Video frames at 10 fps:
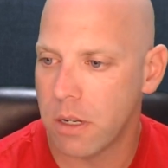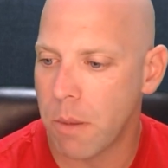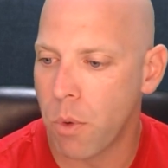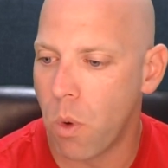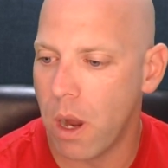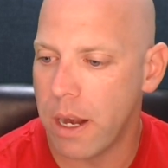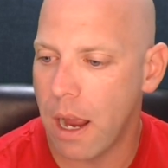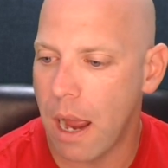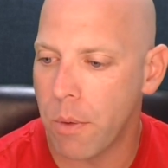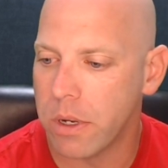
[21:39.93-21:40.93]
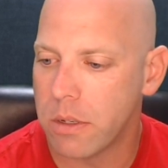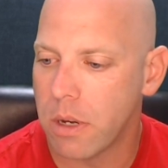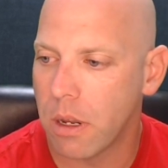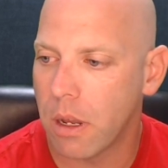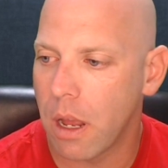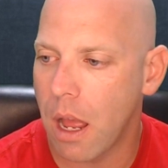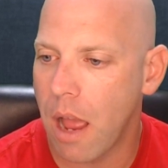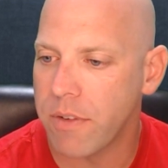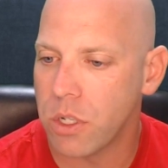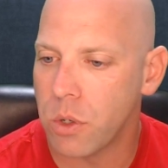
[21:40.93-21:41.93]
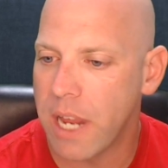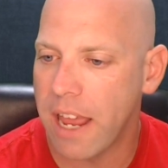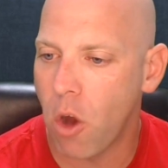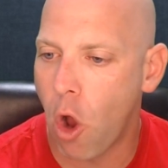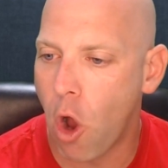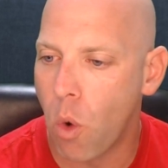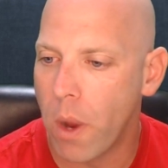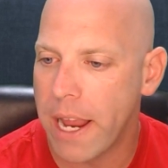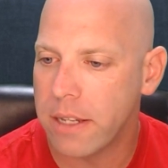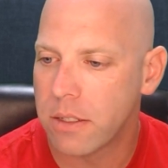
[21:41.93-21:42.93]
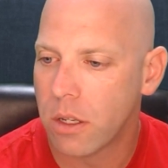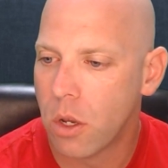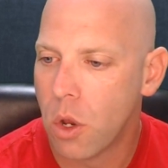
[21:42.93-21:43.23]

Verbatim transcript: Number one, I would obviously you can't always